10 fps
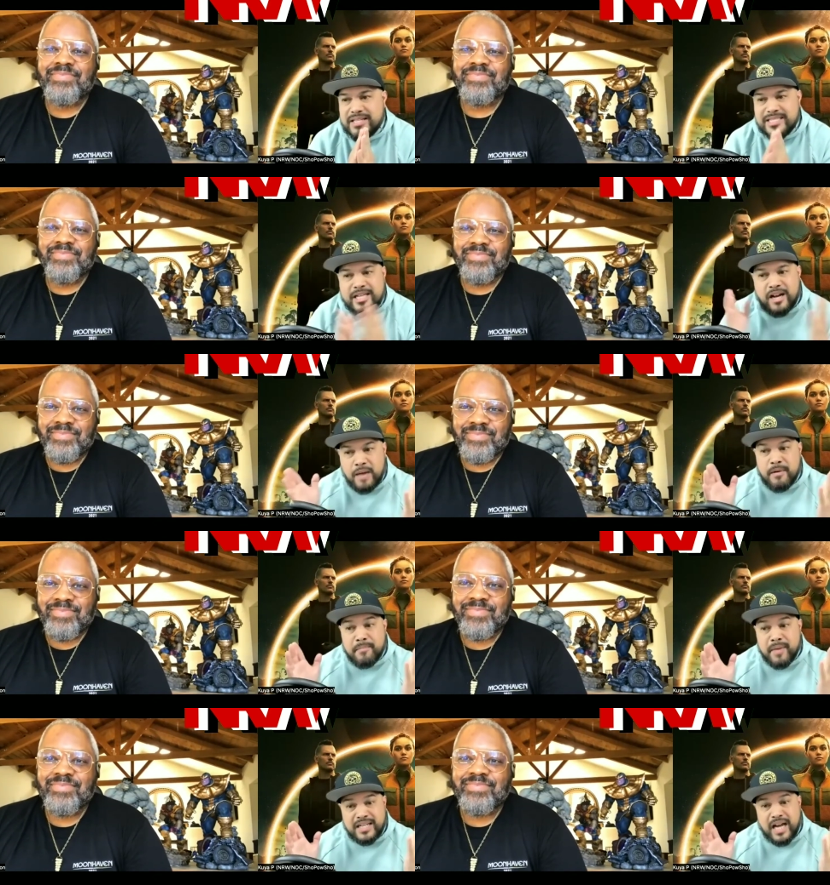Speaker 1: this young Emma
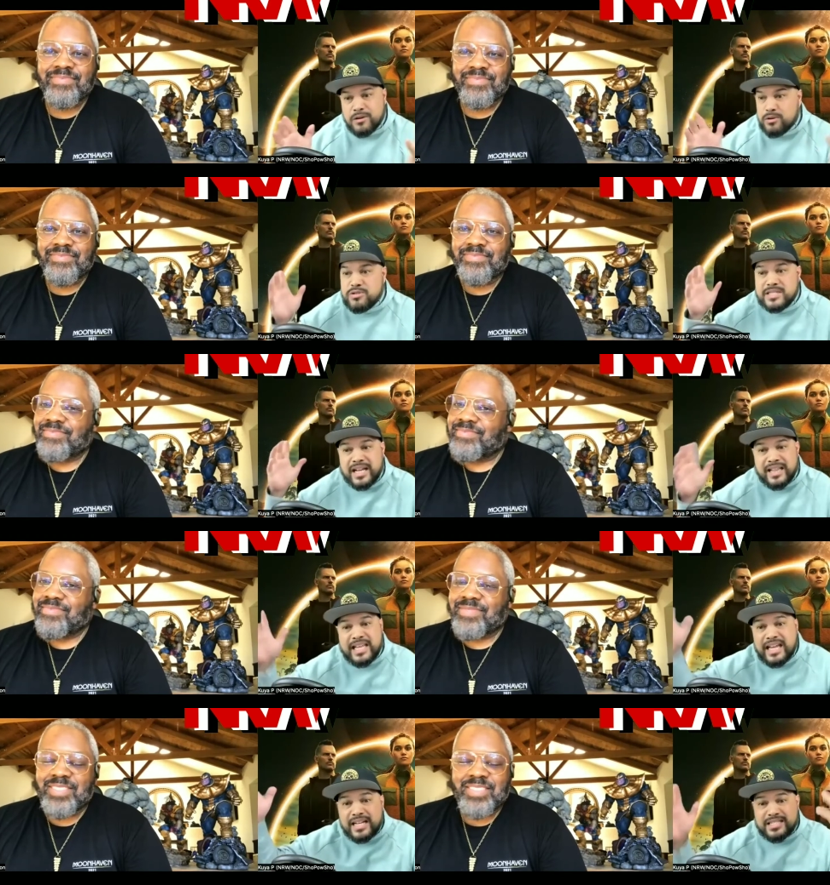McDonald who's going to
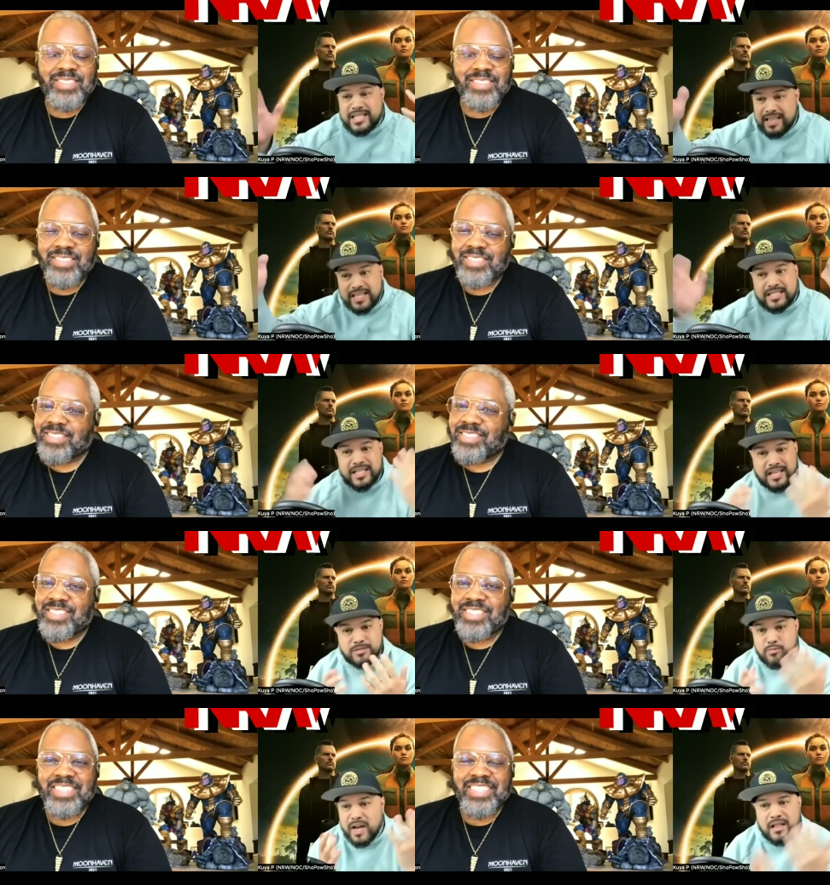lead us in this as
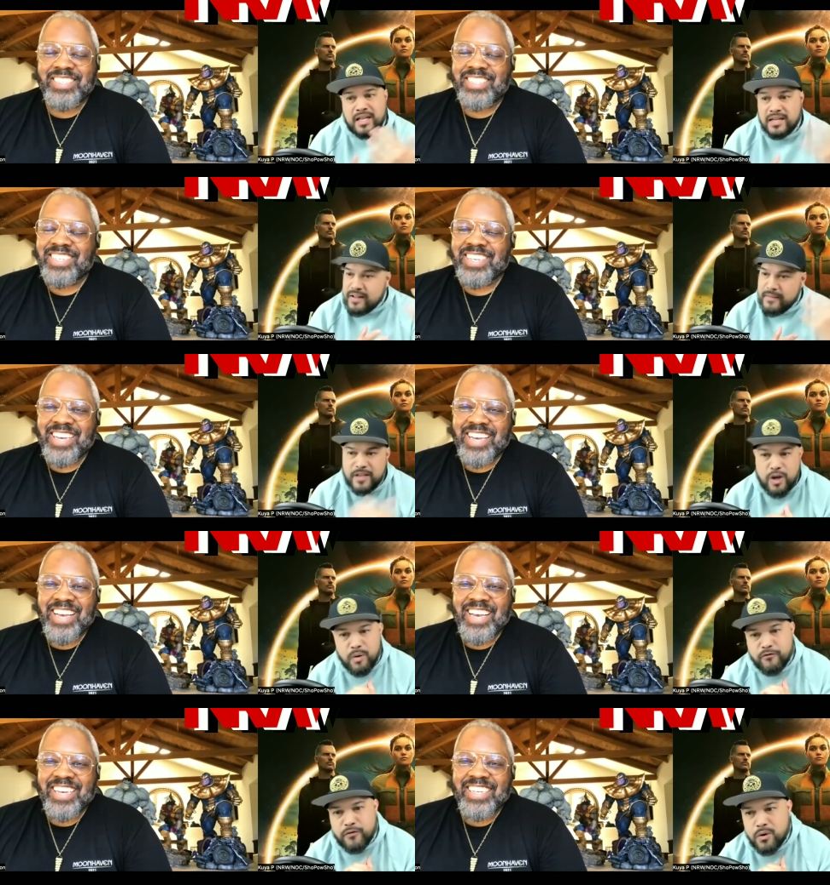well and
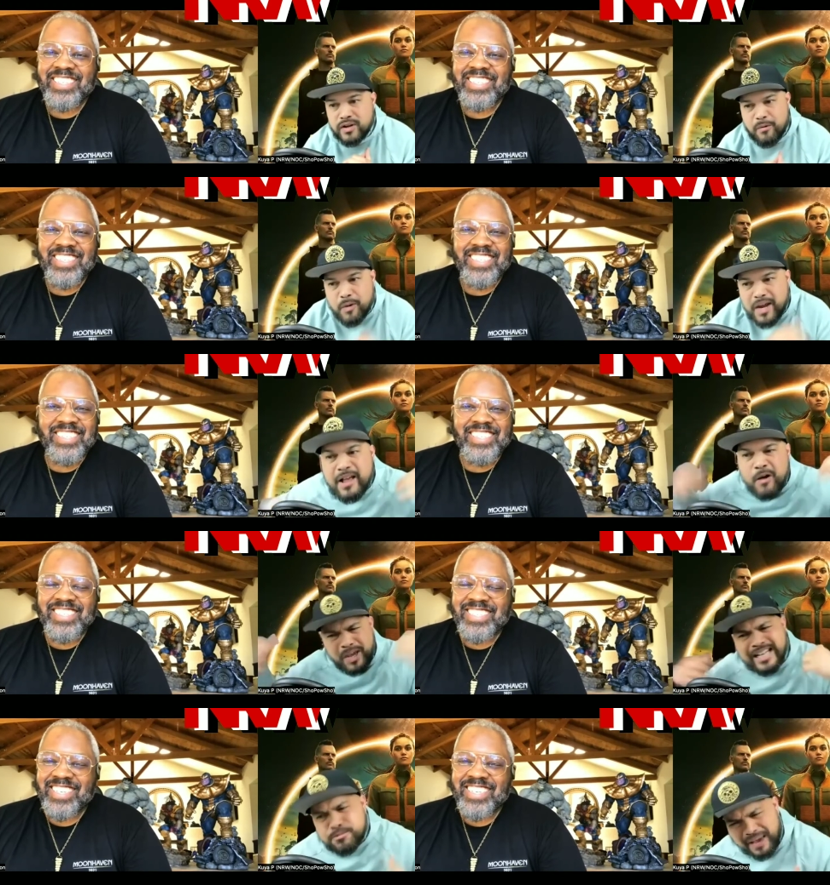going forward. That we we
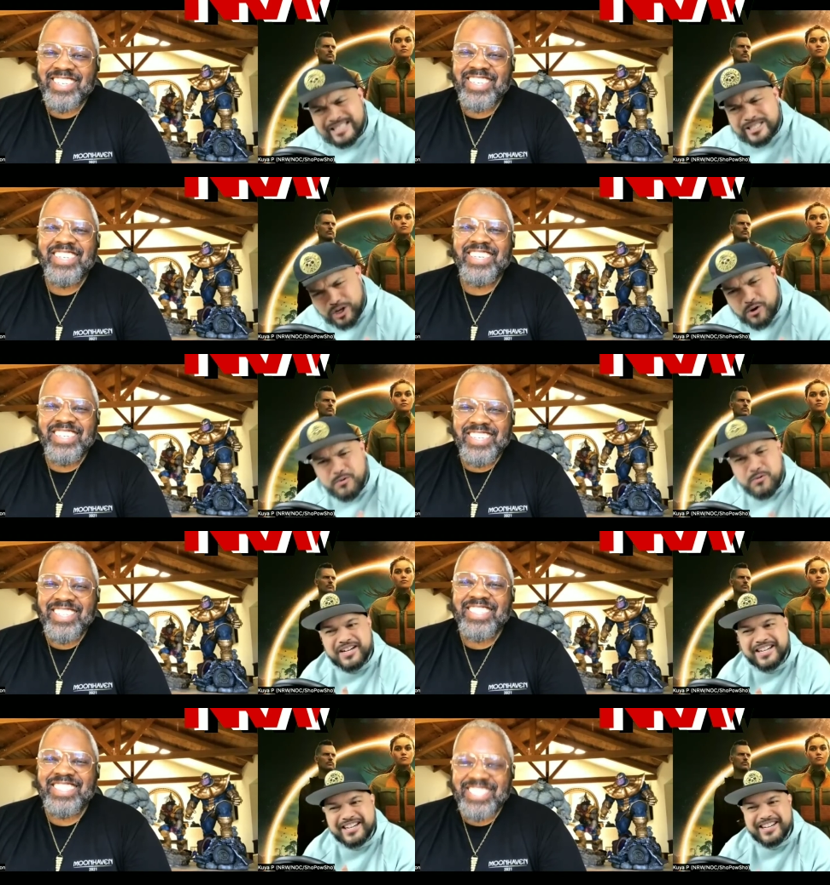in space too.
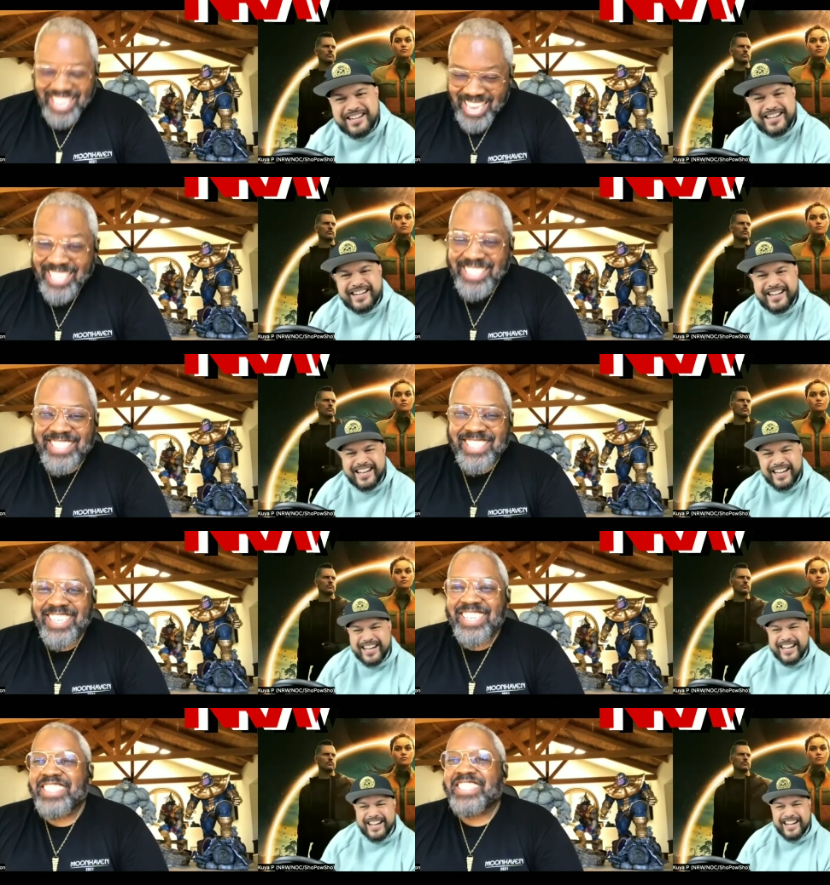
Speaker 2: Yes,
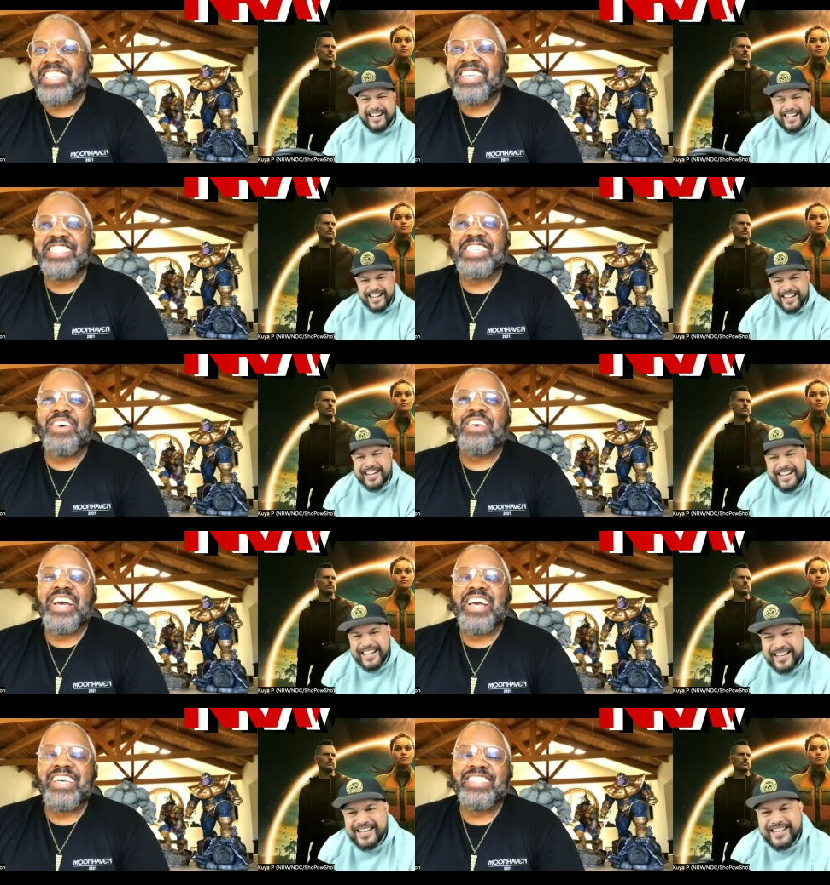she is our
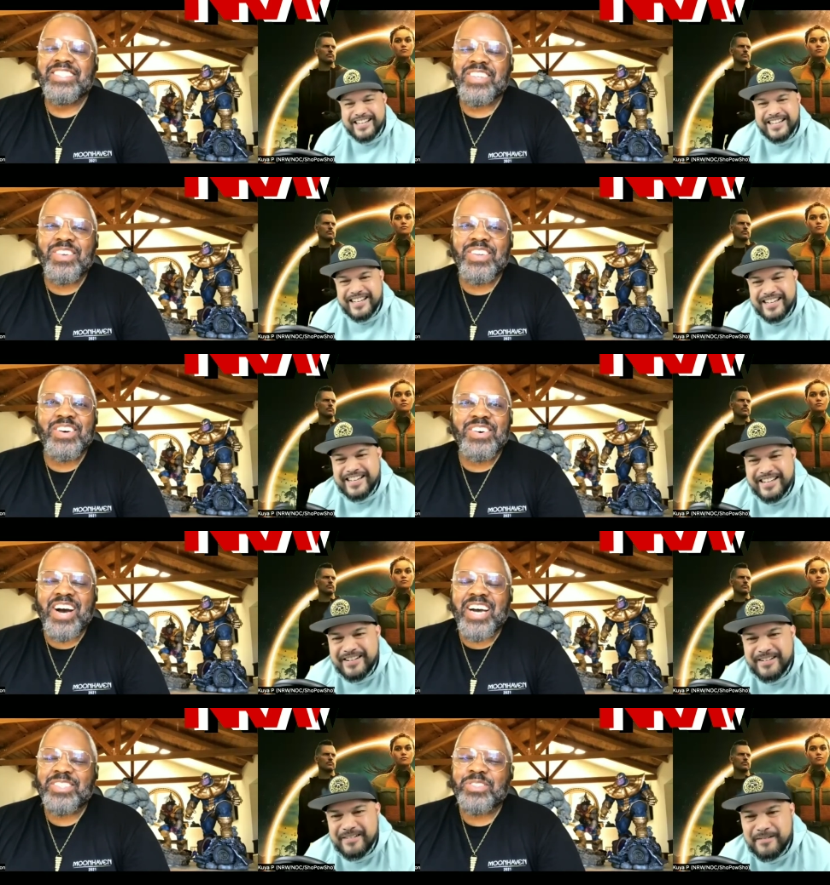Han Solo,
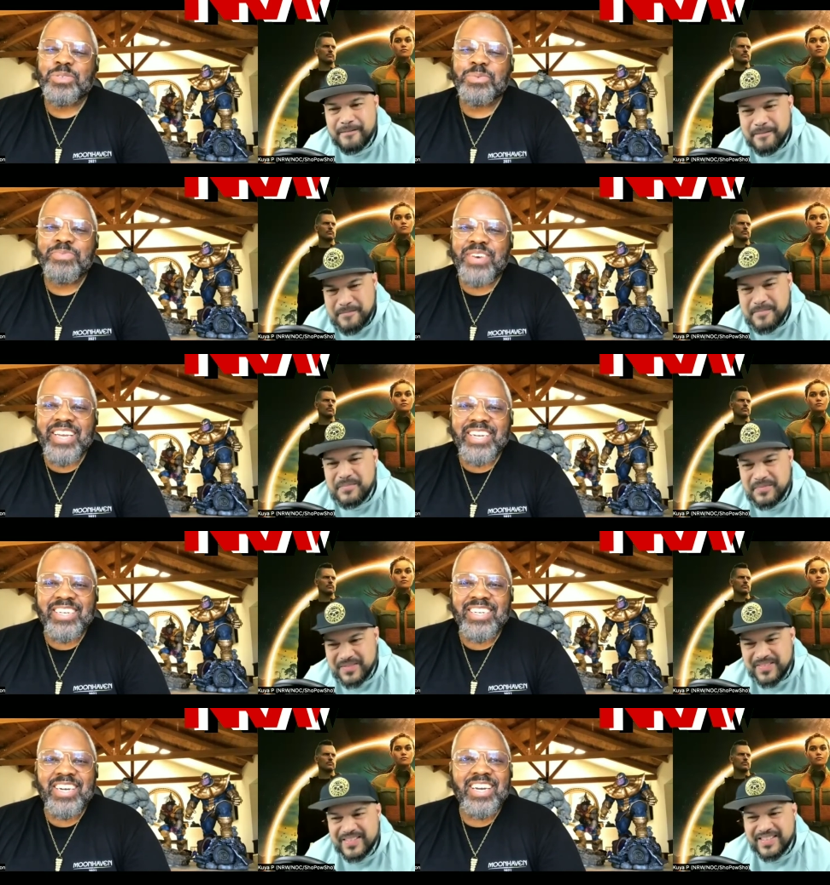our Tomb
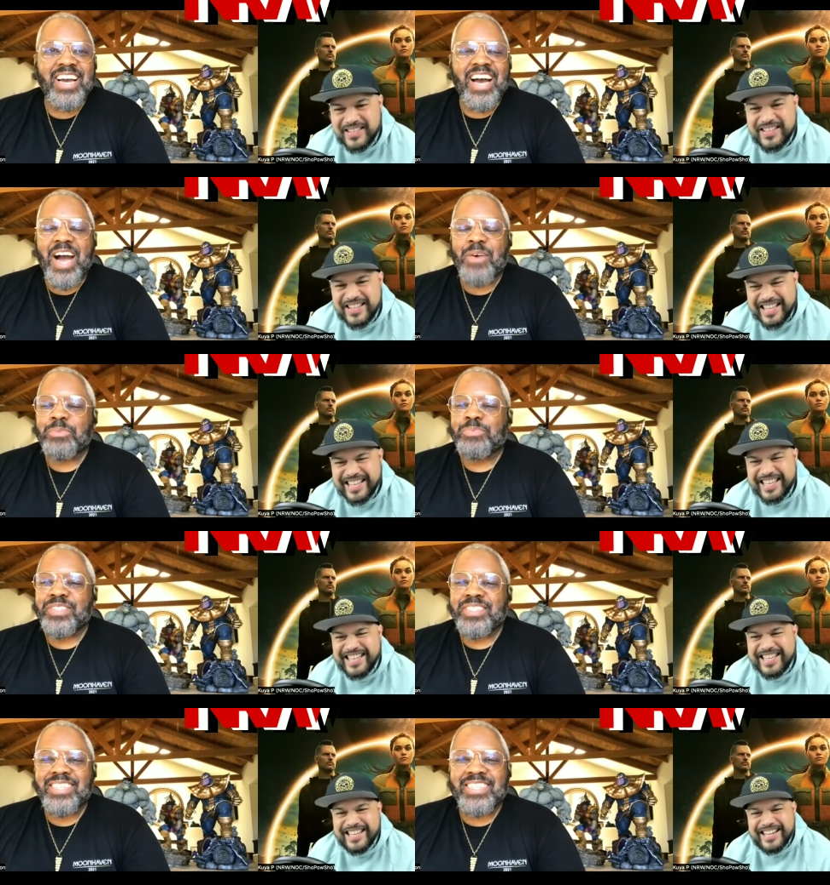Raider, our
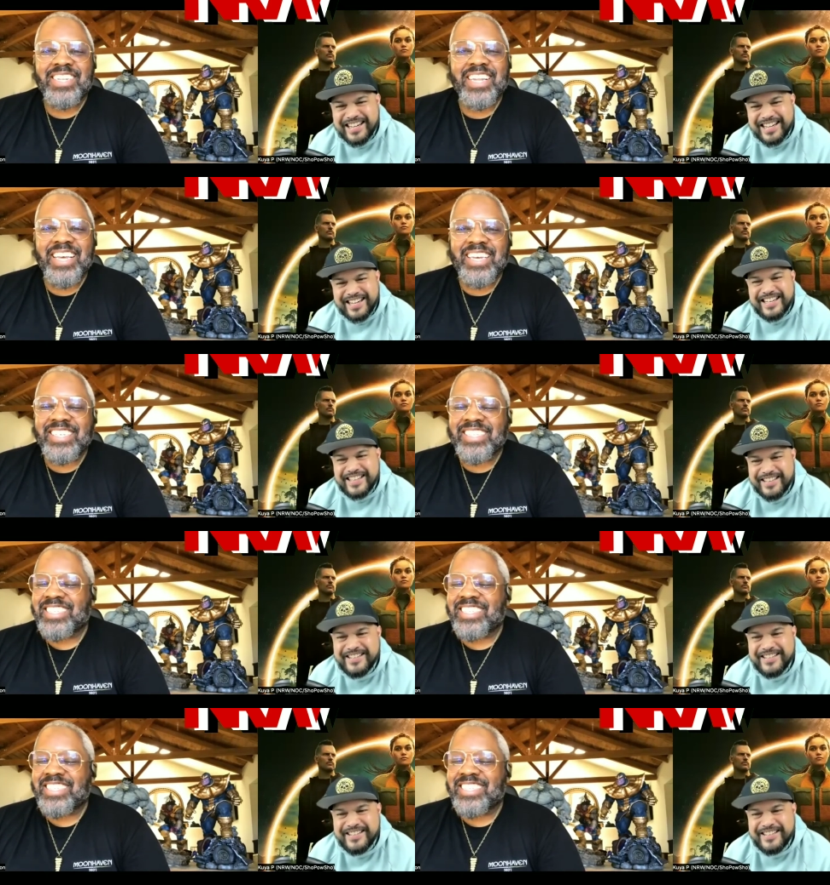Princess Leia.